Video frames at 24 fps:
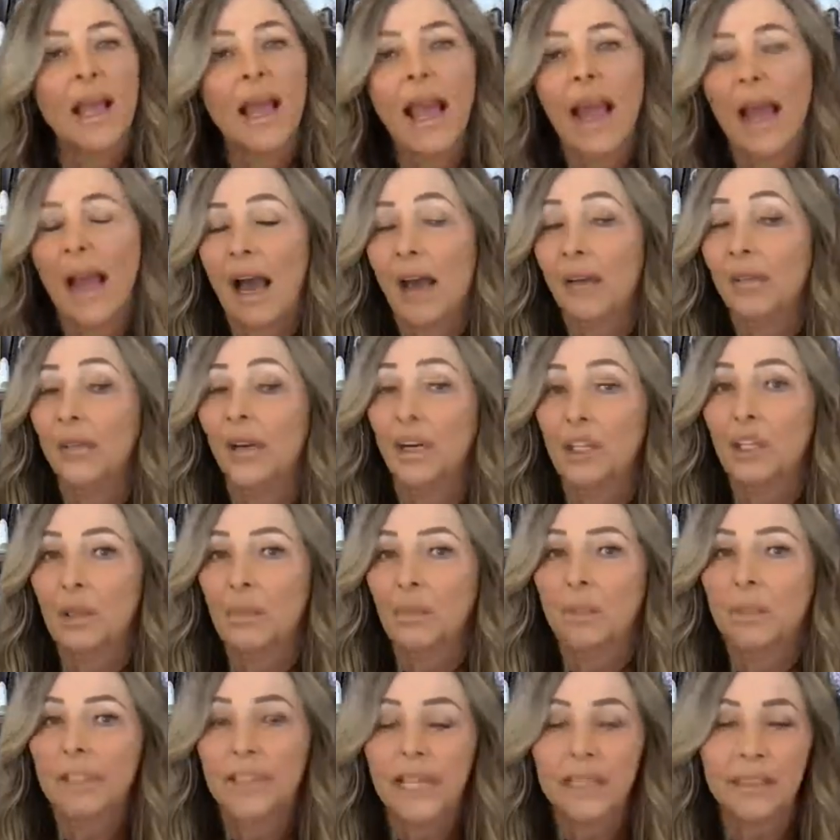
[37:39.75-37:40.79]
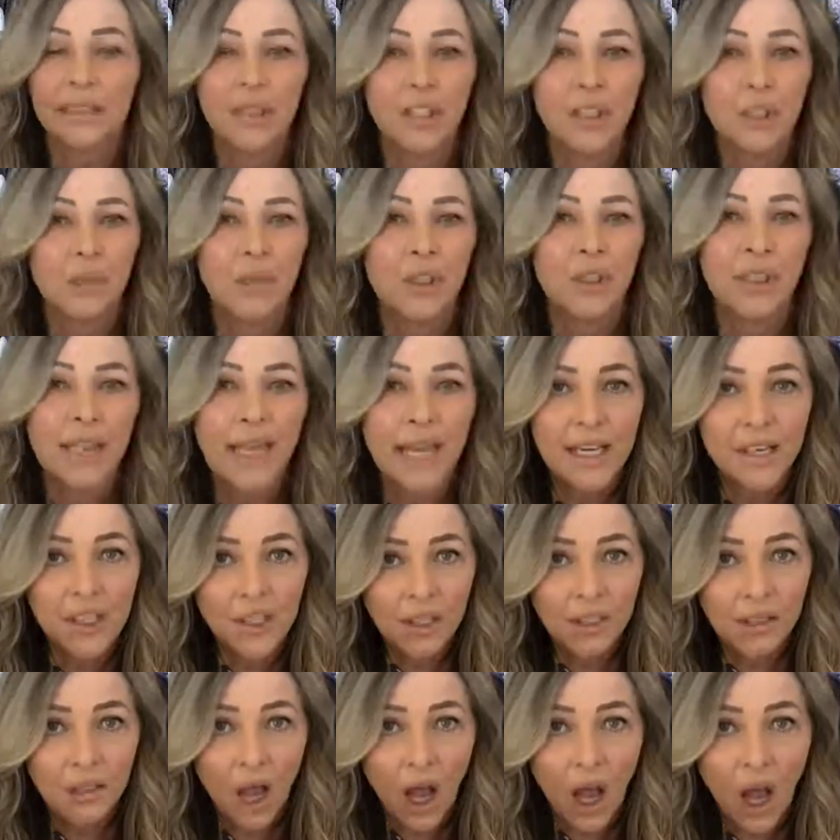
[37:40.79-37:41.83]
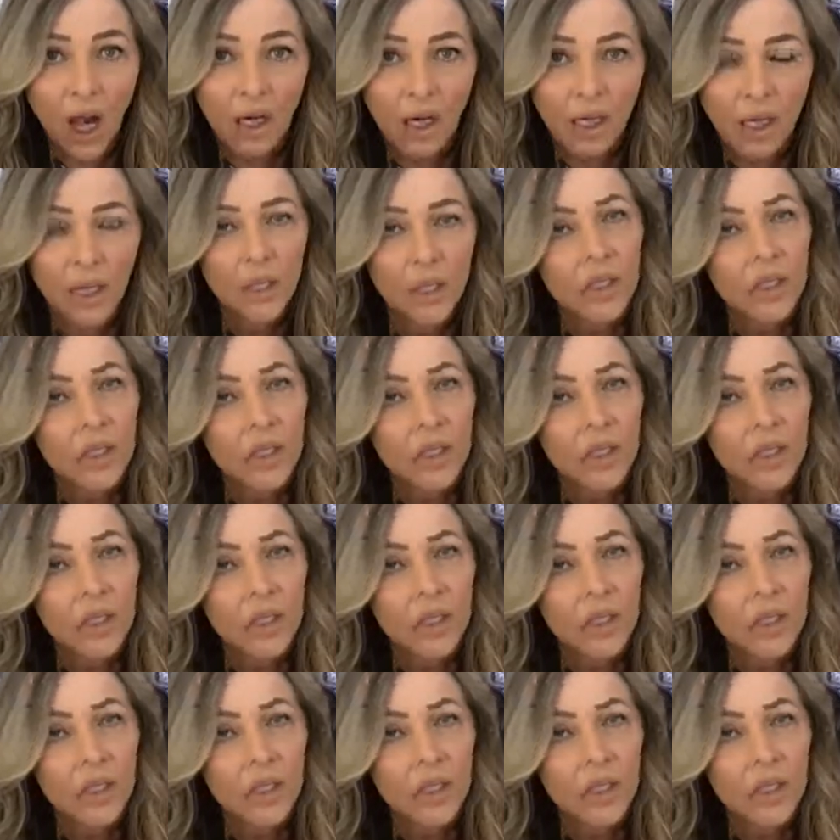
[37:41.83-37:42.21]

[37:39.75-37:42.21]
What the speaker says: have a daily communication log.